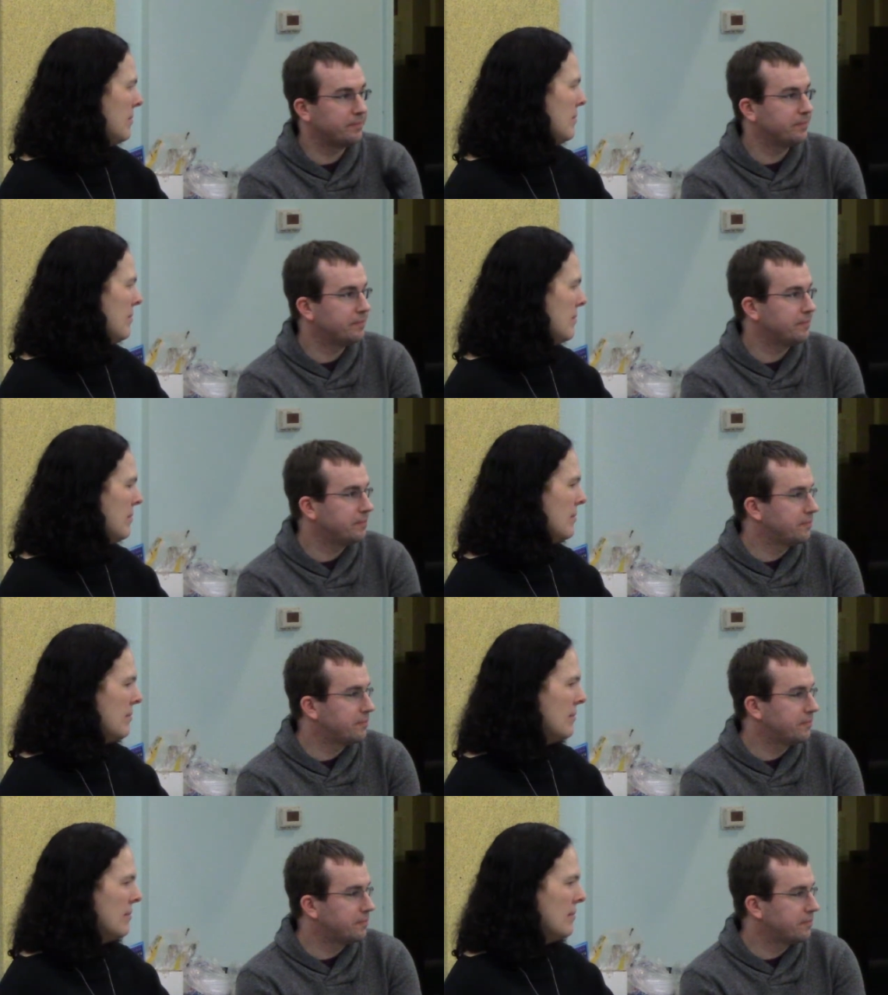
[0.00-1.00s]

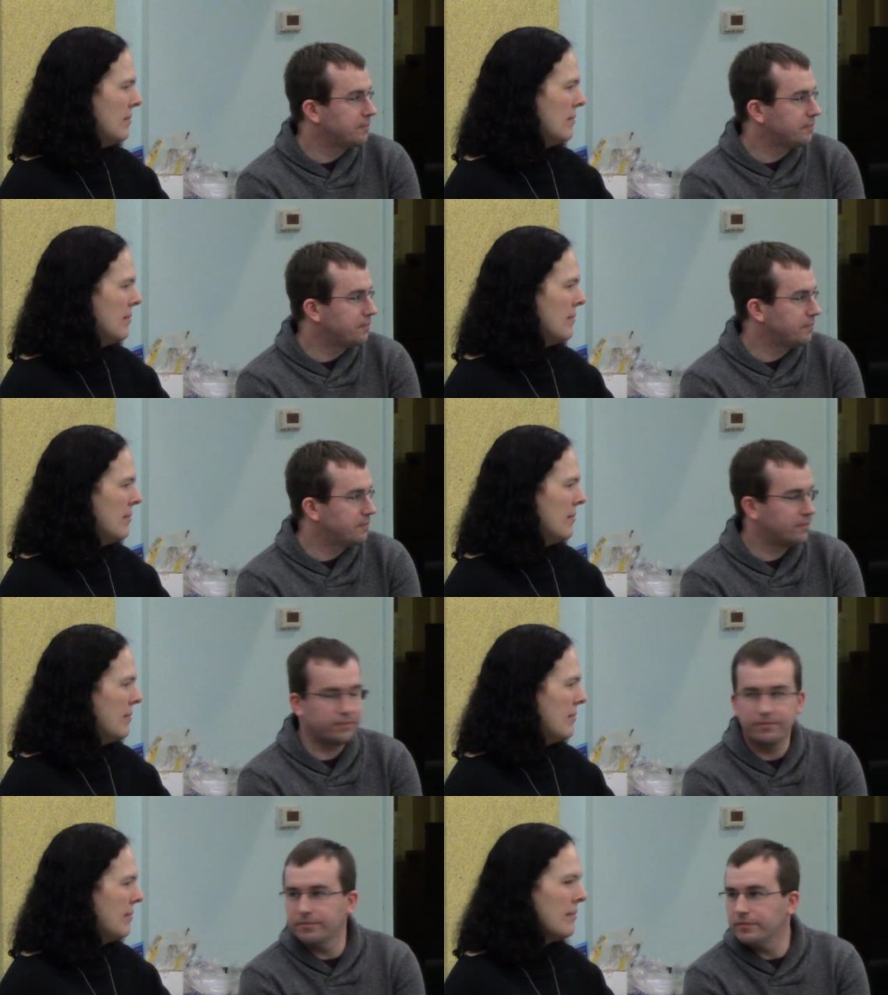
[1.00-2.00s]

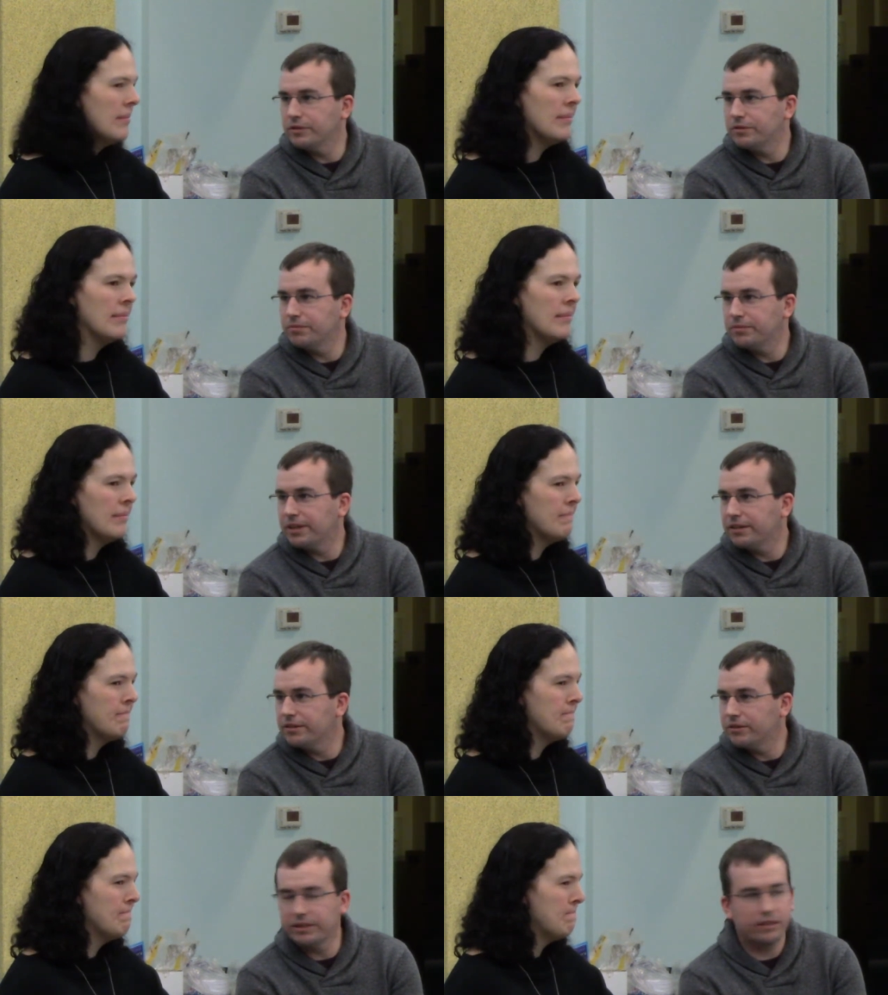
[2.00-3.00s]

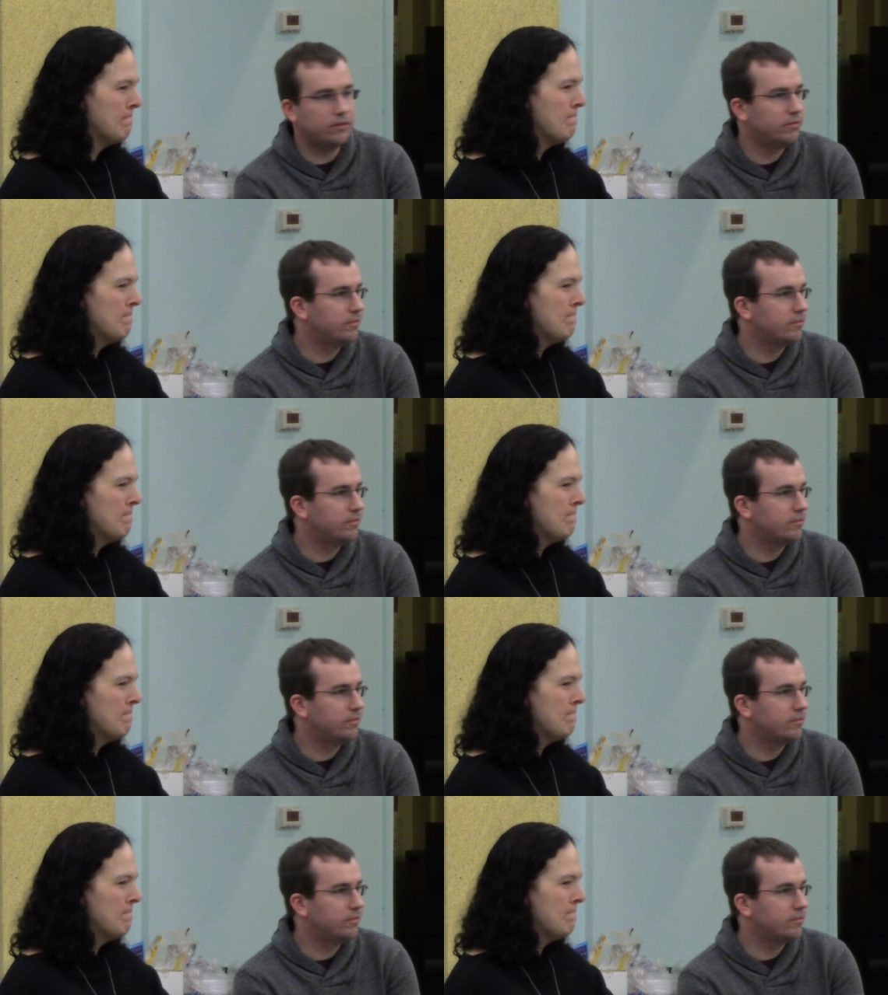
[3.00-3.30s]
No one is speaking in this clip.